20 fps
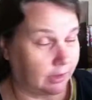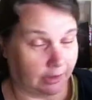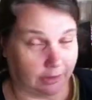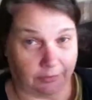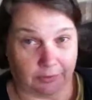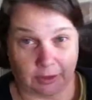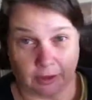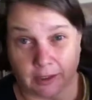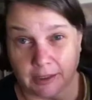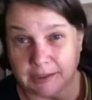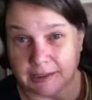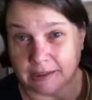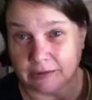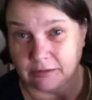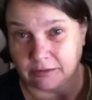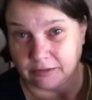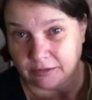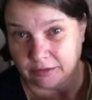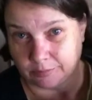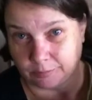The idea
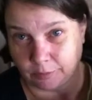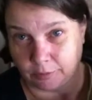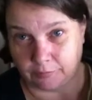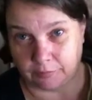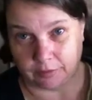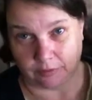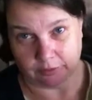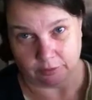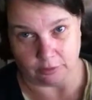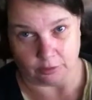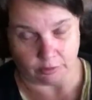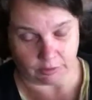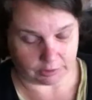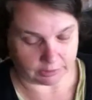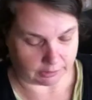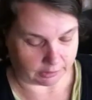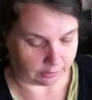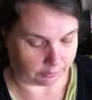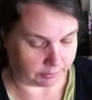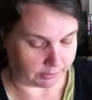is to move this along a
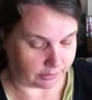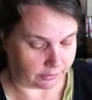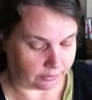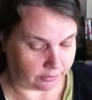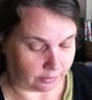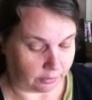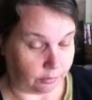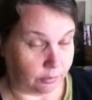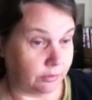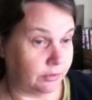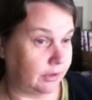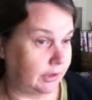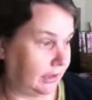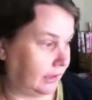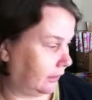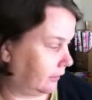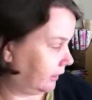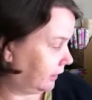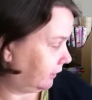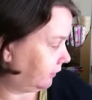little bit, so we'll see how
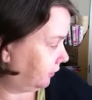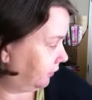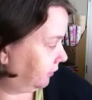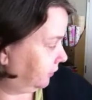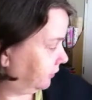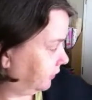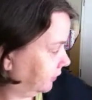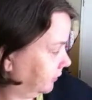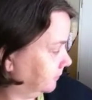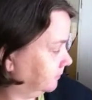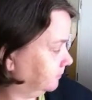that goes.